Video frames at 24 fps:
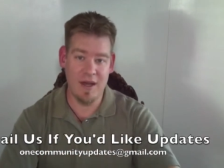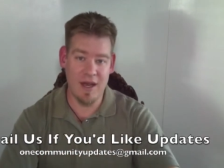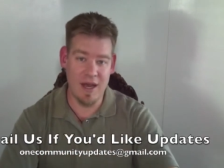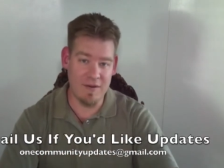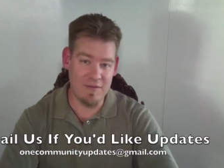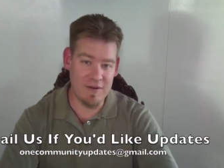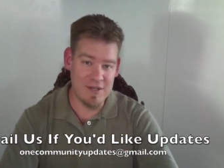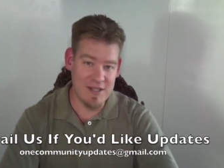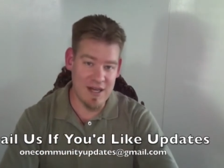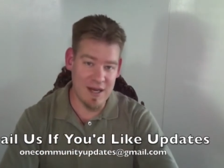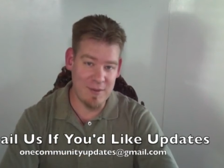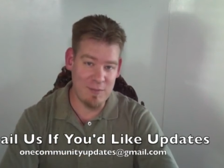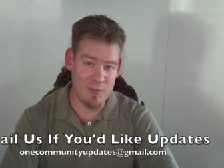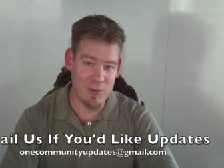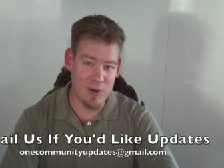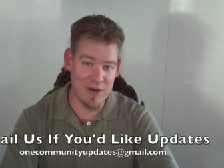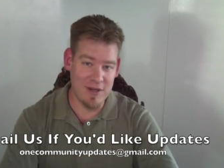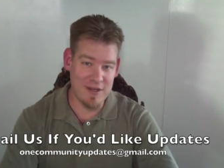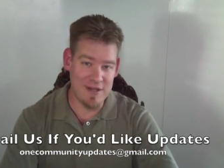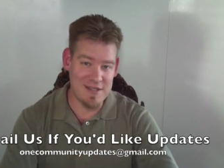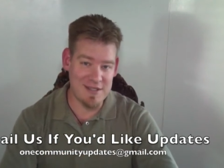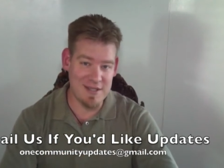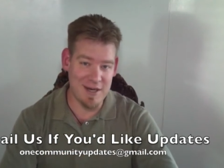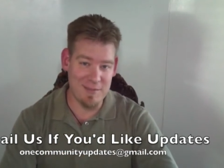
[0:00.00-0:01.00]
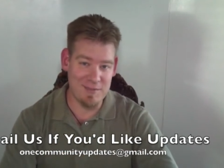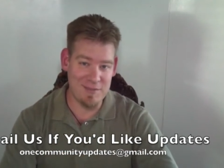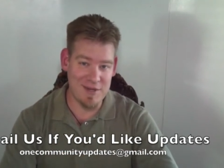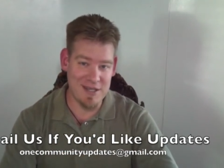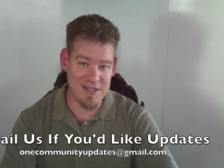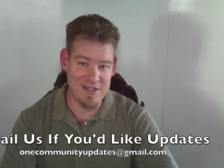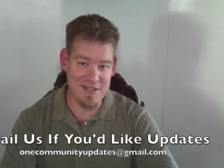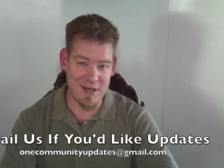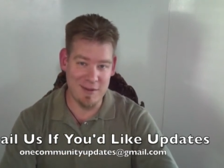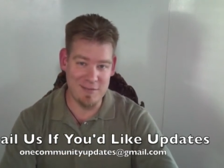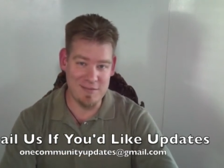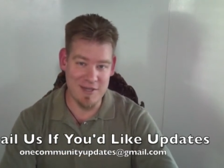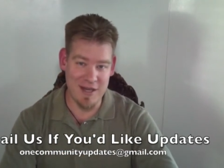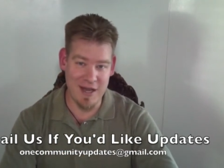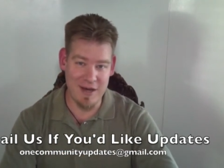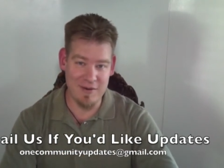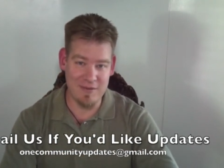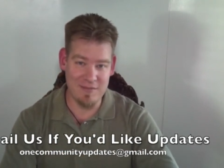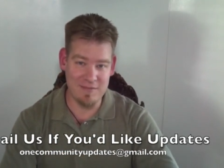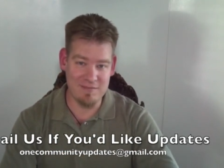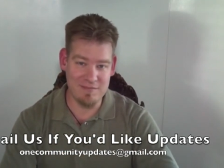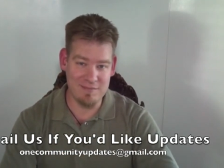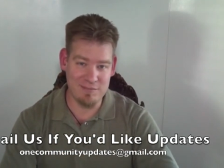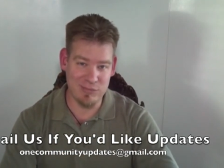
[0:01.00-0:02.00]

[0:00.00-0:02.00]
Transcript: every time one of these updates comes out,